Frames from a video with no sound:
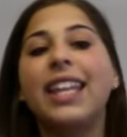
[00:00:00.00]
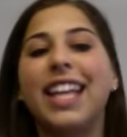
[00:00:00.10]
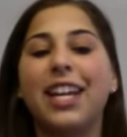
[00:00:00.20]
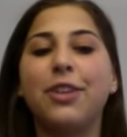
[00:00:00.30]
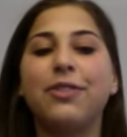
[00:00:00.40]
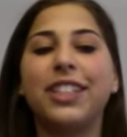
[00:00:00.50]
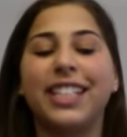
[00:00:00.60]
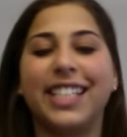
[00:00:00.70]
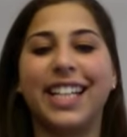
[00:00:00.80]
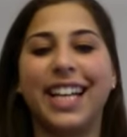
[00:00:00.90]
Thank you for
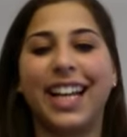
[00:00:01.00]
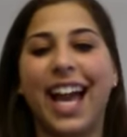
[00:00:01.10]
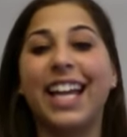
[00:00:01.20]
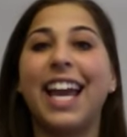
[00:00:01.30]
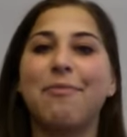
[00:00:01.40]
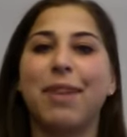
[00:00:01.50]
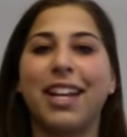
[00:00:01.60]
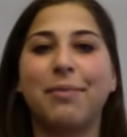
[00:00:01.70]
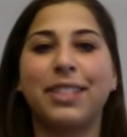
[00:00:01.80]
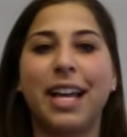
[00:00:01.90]
listening. Again, my
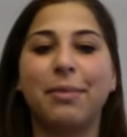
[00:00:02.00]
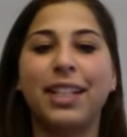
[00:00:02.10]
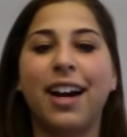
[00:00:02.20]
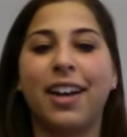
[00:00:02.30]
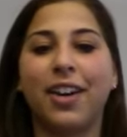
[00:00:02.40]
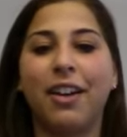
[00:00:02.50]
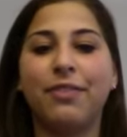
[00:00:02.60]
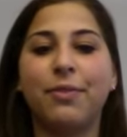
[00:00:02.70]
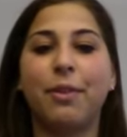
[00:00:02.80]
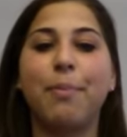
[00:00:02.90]
name is Emily Cottenoff
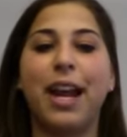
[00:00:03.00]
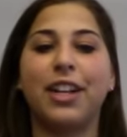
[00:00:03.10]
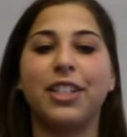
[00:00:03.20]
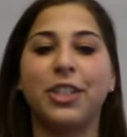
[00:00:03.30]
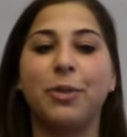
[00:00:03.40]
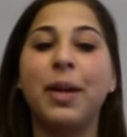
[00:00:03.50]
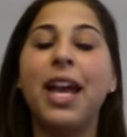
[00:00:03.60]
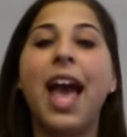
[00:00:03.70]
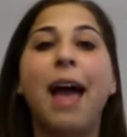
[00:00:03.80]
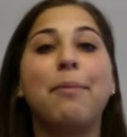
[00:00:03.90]
from ParentTube,
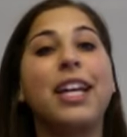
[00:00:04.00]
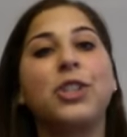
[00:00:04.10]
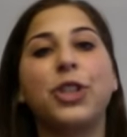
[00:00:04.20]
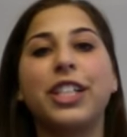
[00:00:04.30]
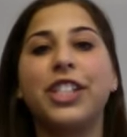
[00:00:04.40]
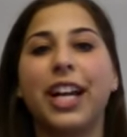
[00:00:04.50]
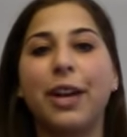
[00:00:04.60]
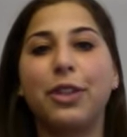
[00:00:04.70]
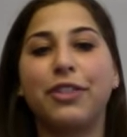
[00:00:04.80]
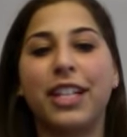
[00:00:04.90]
and make sure to check
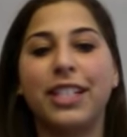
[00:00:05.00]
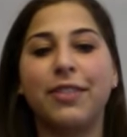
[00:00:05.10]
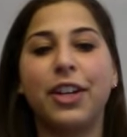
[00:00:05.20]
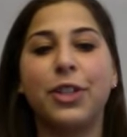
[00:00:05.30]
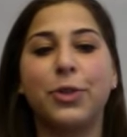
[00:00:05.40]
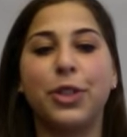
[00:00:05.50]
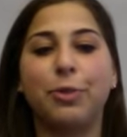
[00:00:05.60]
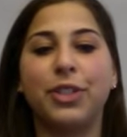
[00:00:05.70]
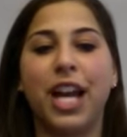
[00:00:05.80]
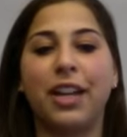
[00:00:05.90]
out the rest of our
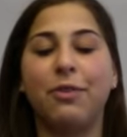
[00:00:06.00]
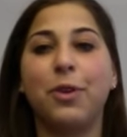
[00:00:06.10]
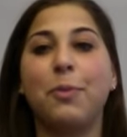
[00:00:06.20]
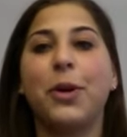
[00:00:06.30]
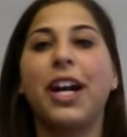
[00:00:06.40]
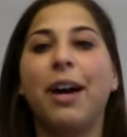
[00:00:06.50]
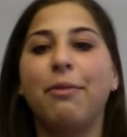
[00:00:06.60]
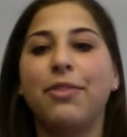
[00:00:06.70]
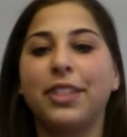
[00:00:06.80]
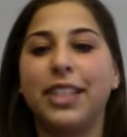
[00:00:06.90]
YouTube channel for more
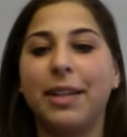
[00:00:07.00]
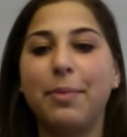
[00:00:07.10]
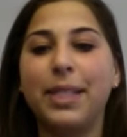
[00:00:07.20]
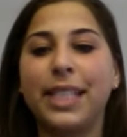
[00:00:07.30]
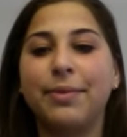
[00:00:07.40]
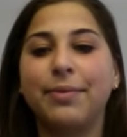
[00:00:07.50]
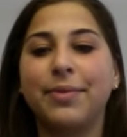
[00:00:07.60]
helpful tips.